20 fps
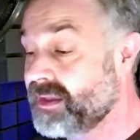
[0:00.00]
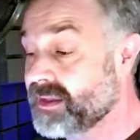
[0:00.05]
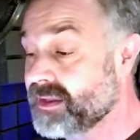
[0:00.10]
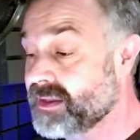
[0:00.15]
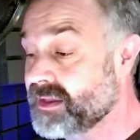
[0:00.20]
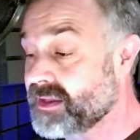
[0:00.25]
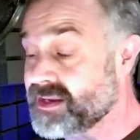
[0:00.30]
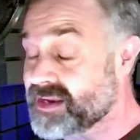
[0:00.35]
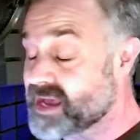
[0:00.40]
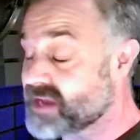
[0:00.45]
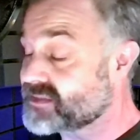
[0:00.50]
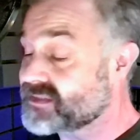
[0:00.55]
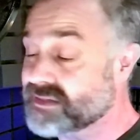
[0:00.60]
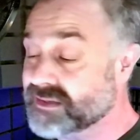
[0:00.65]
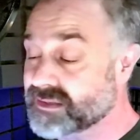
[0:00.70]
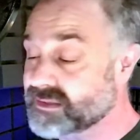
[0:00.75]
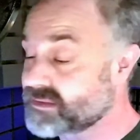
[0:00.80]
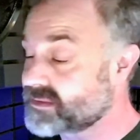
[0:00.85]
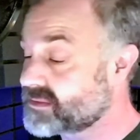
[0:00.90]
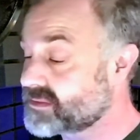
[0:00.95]
In
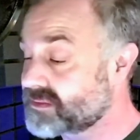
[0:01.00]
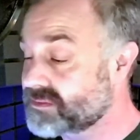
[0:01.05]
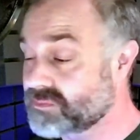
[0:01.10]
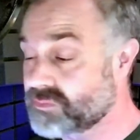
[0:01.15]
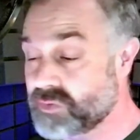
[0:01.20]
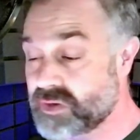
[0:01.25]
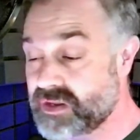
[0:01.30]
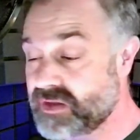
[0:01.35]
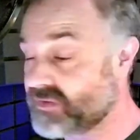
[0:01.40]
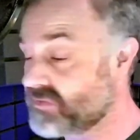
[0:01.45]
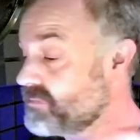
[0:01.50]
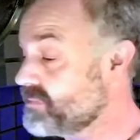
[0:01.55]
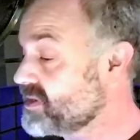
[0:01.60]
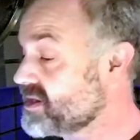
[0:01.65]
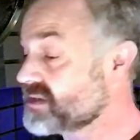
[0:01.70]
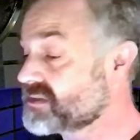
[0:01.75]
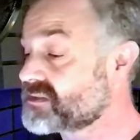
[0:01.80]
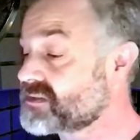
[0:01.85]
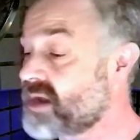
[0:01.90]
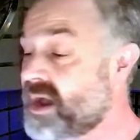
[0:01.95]
essence, we've been
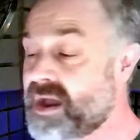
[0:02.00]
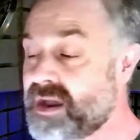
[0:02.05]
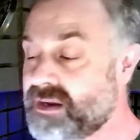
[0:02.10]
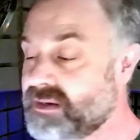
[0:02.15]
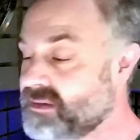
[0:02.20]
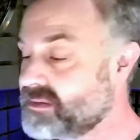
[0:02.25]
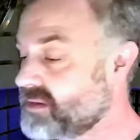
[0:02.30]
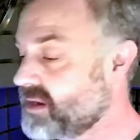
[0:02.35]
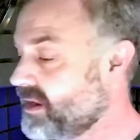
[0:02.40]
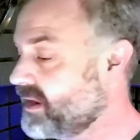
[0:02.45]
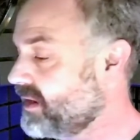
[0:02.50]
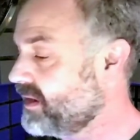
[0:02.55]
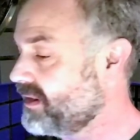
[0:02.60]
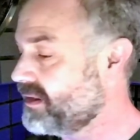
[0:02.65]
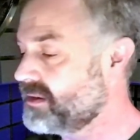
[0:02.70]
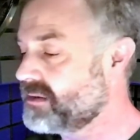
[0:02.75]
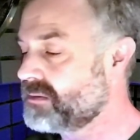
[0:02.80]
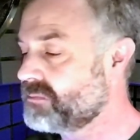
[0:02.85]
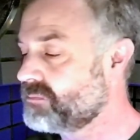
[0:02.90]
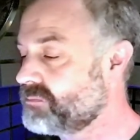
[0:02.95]
assigned
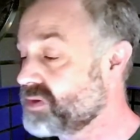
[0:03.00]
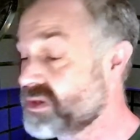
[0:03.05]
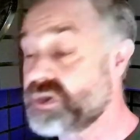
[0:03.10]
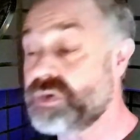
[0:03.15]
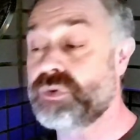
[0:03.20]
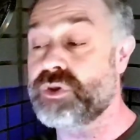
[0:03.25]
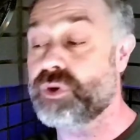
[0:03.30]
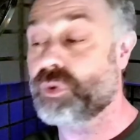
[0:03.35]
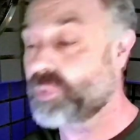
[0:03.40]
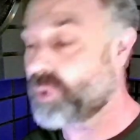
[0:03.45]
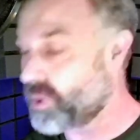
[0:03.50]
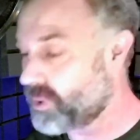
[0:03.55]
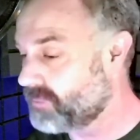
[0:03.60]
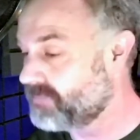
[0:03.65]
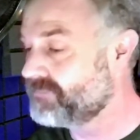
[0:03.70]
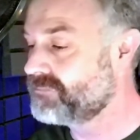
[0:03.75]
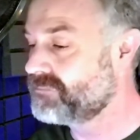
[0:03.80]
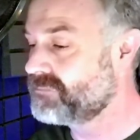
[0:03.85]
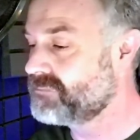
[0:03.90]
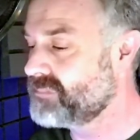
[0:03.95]
a peculiar role,
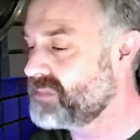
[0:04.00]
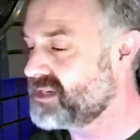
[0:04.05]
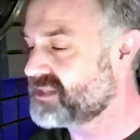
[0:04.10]
he